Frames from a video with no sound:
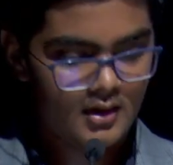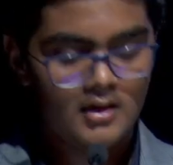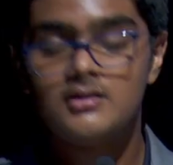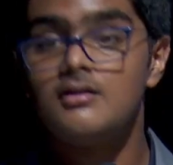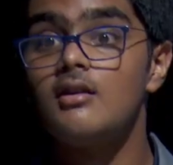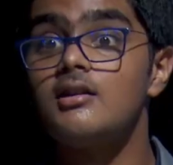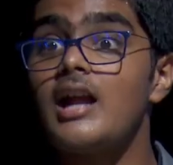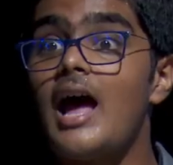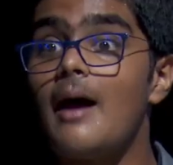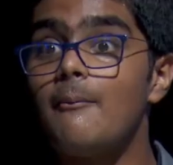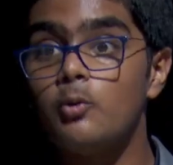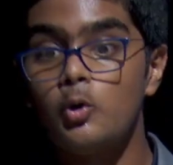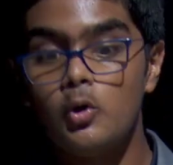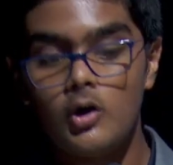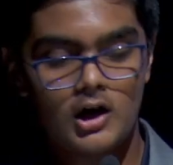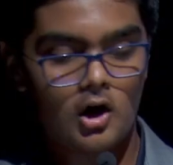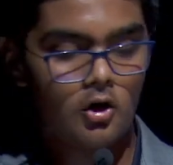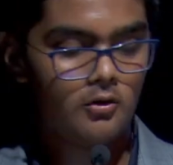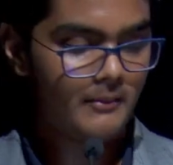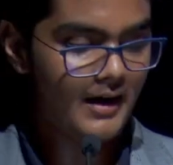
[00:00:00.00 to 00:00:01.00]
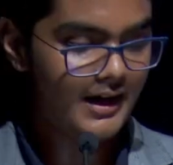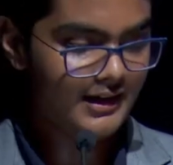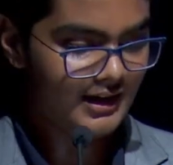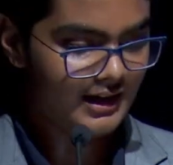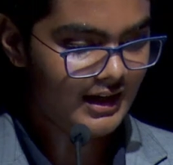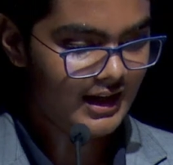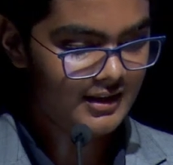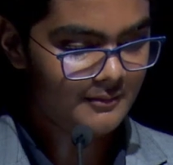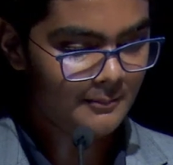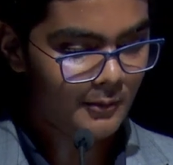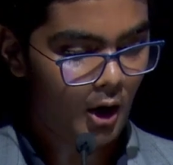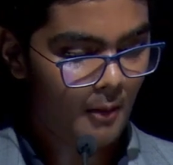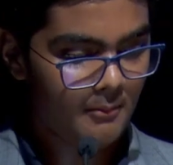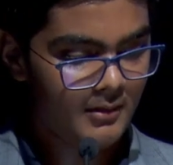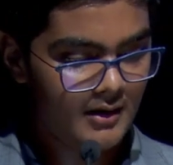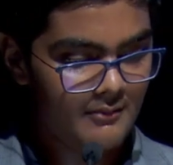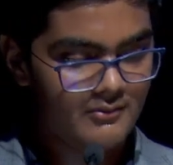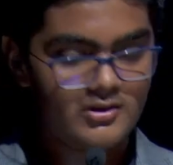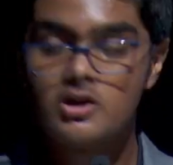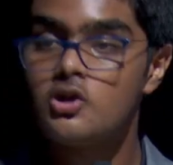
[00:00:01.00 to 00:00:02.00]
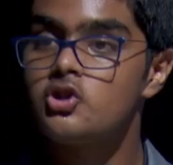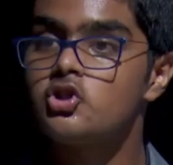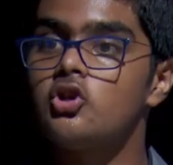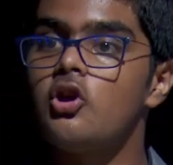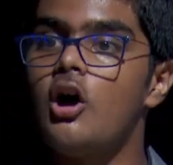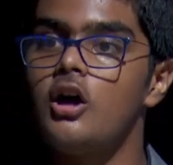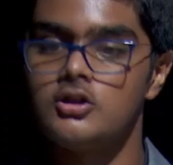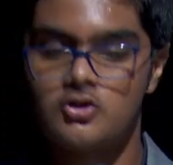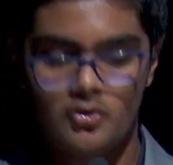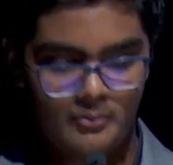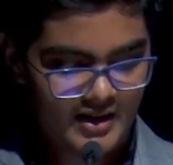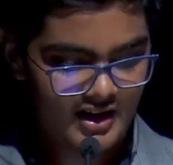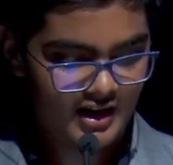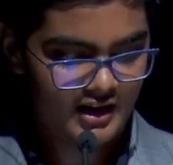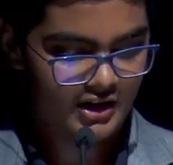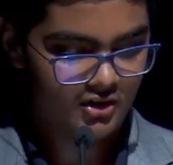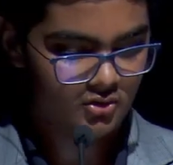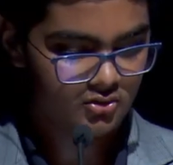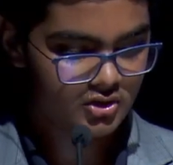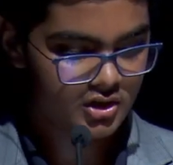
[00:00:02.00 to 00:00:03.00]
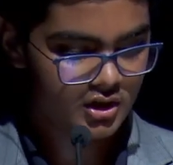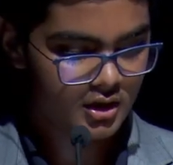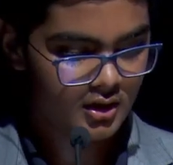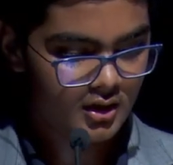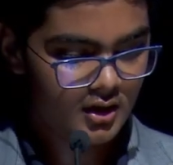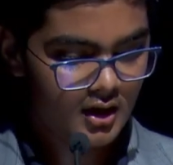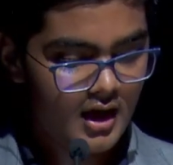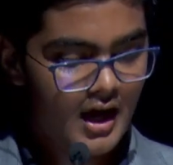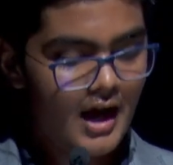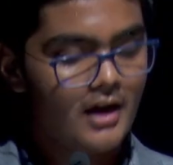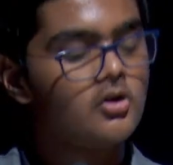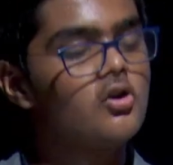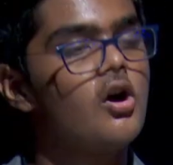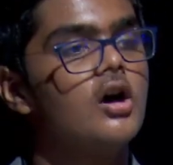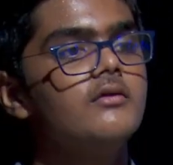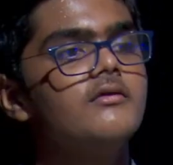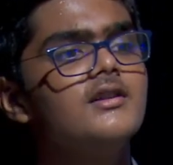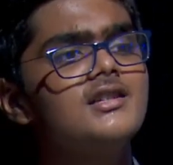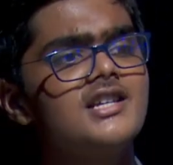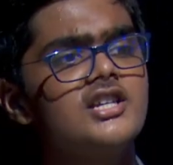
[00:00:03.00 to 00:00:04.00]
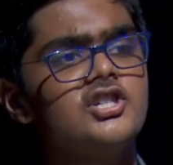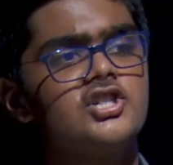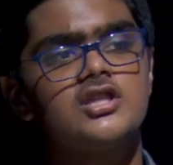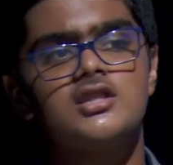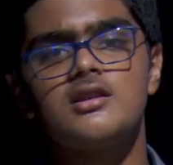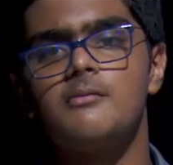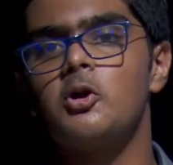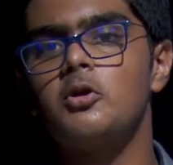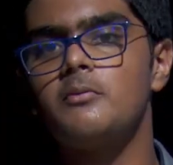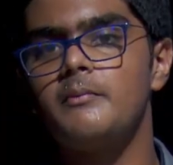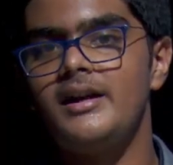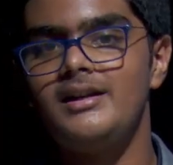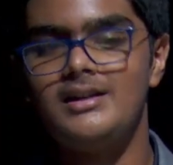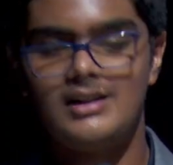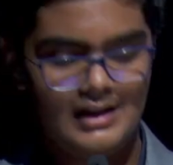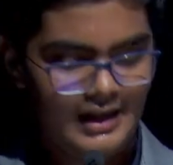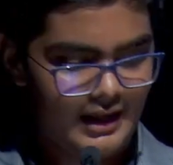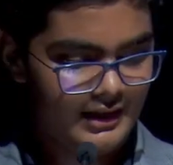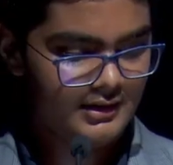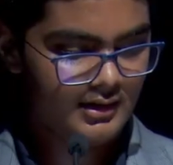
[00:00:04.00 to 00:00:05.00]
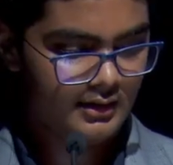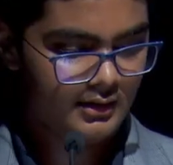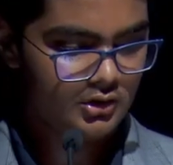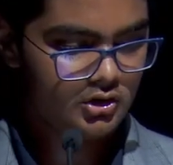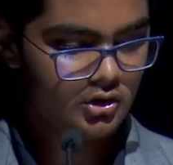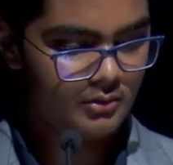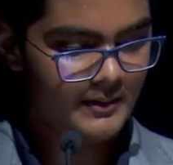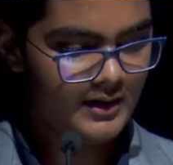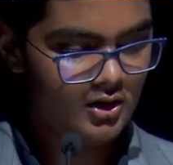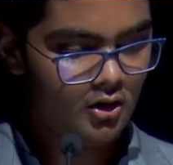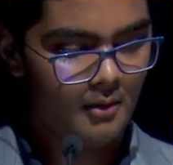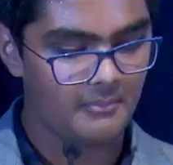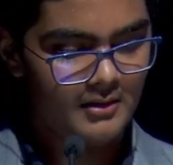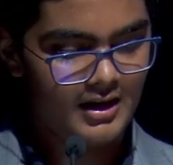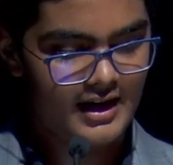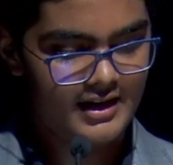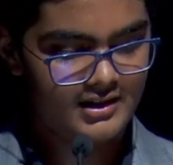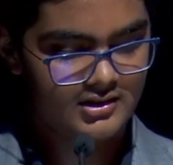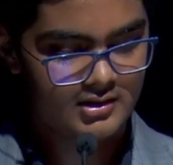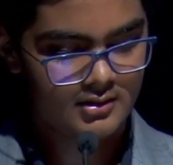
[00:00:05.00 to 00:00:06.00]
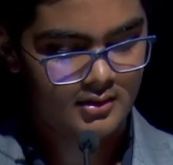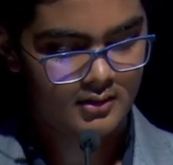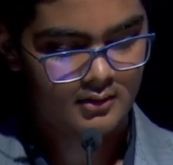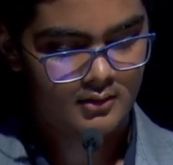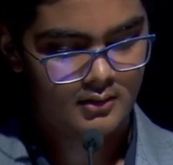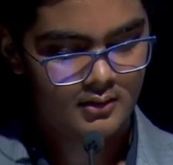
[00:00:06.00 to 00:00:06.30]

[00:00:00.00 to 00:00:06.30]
The taboo around mental health problems should also be reduced, and conversations about mental health should be normalized,